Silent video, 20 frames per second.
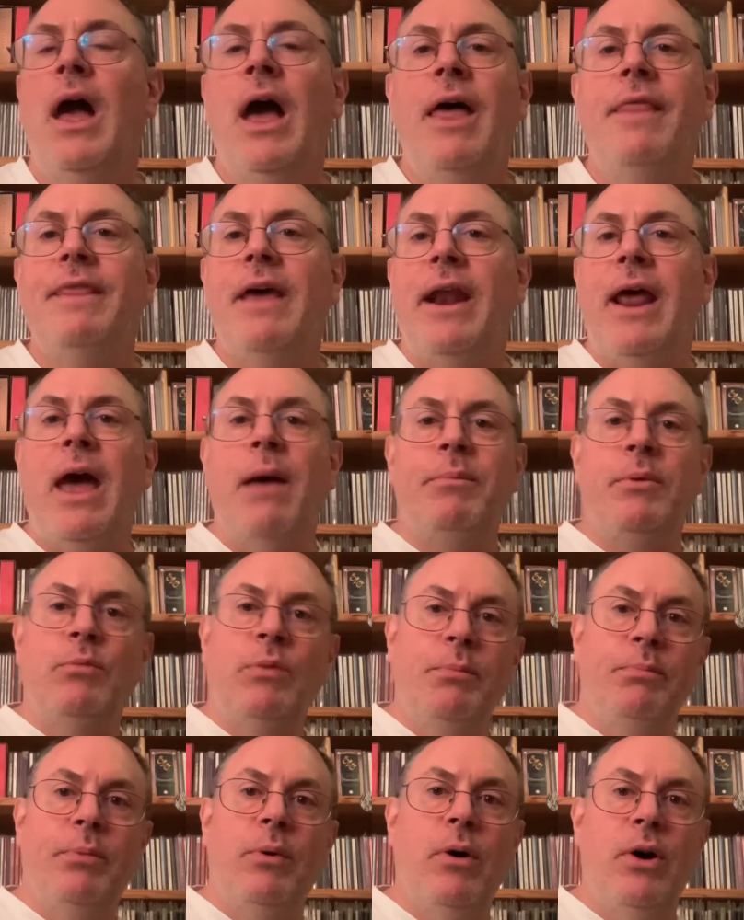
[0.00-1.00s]
That happened
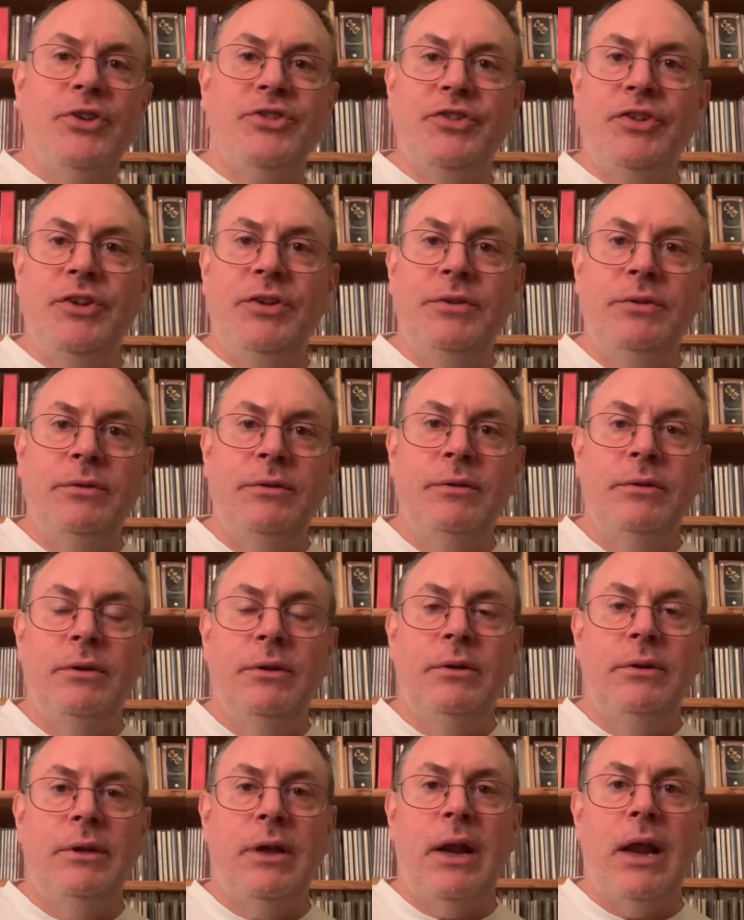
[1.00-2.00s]
with Boston.
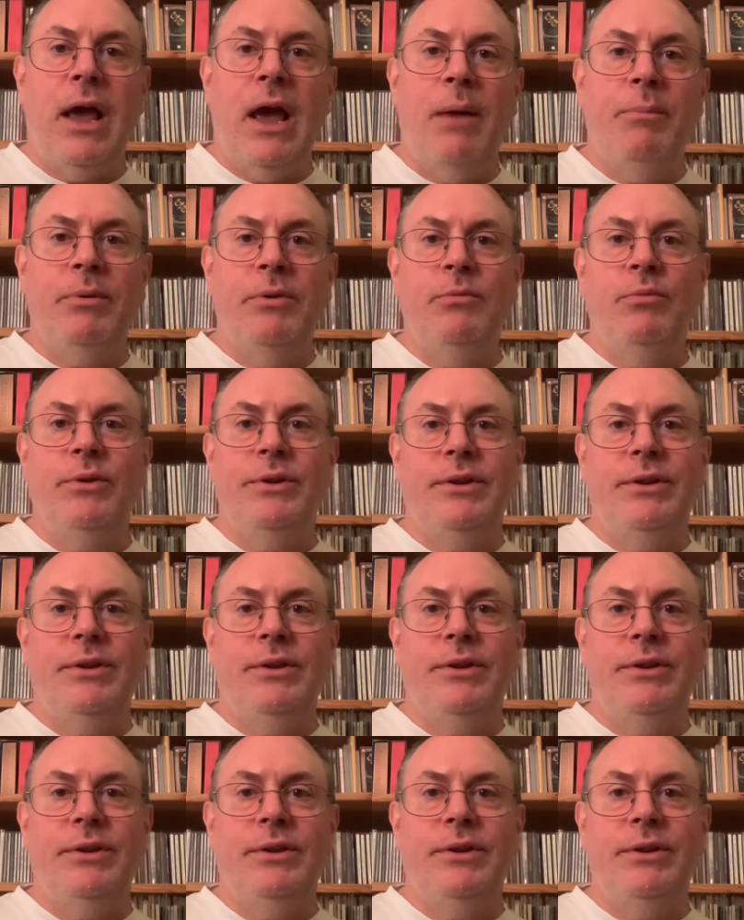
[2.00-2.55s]
That happened with